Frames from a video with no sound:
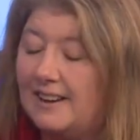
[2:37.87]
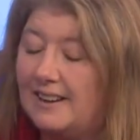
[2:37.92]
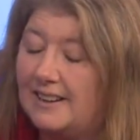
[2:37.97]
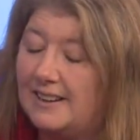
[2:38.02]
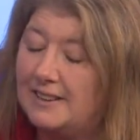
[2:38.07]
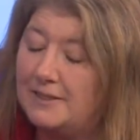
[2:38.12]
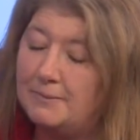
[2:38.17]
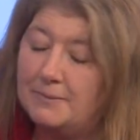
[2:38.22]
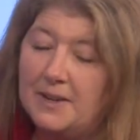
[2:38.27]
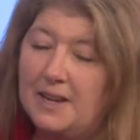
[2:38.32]

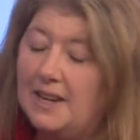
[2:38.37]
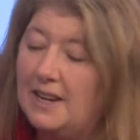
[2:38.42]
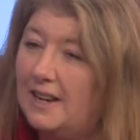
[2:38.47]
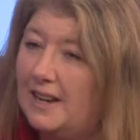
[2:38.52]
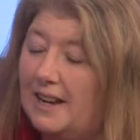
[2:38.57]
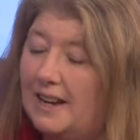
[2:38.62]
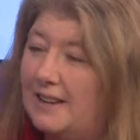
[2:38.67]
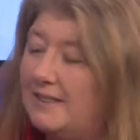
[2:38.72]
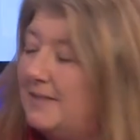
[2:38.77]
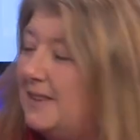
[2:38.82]
Um,
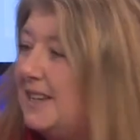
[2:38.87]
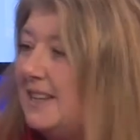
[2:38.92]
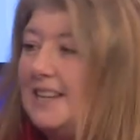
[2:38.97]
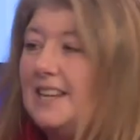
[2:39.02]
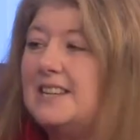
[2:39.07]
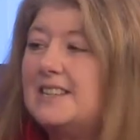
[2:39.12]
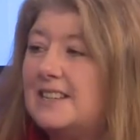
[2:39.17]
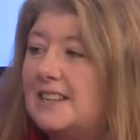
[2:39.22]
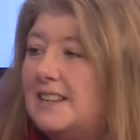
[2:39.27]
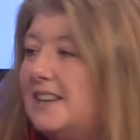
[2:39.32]
I mean,
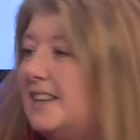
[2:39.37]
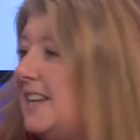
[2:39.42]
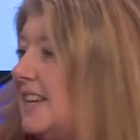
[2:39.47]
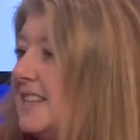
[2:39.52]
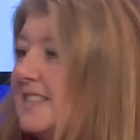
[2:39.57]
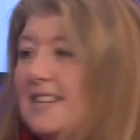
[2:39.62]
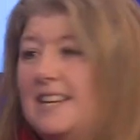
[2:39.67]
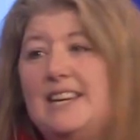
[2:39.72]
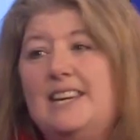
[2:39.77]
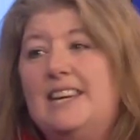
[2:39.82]
these are
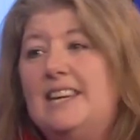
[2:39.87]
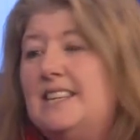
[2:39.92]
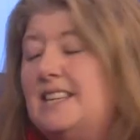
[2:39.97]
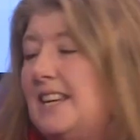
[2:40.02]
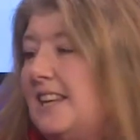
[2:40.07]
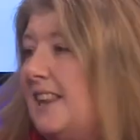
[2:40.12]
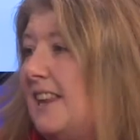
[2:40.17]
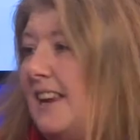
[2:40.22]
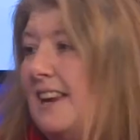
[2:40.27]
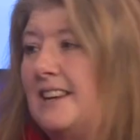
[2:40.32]
these are
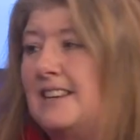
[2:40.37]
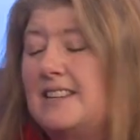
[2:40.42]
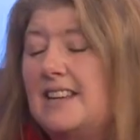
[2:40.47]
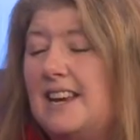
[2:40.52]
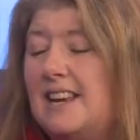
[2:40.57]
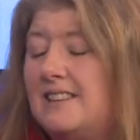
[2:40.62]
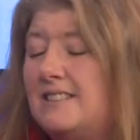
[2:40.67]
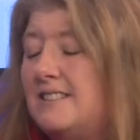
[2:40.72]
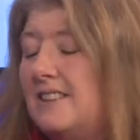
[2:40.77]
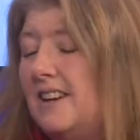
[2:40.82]
easy things,
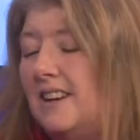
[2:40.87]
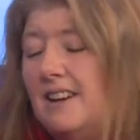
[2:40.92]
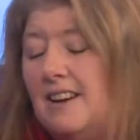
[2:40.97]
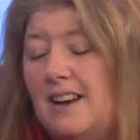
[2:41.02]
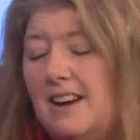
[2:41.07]
and